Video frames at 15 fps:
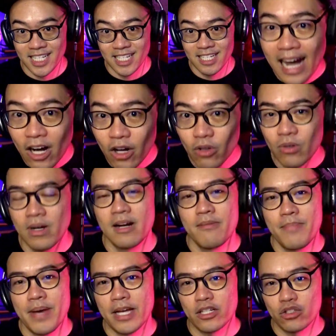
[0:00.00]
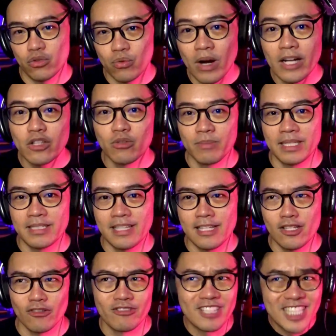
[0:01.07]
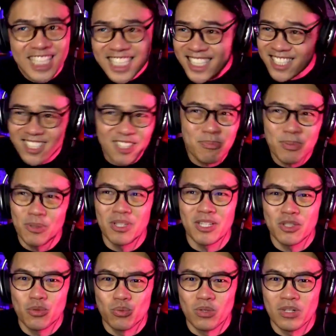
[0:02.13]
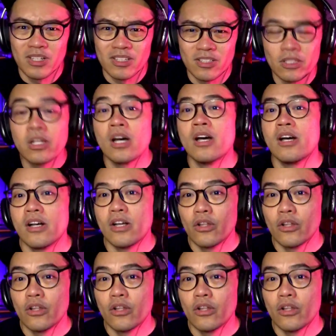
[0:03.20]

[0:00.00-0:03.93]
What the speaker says: Now, I'm back trying to make sense of this turbulent world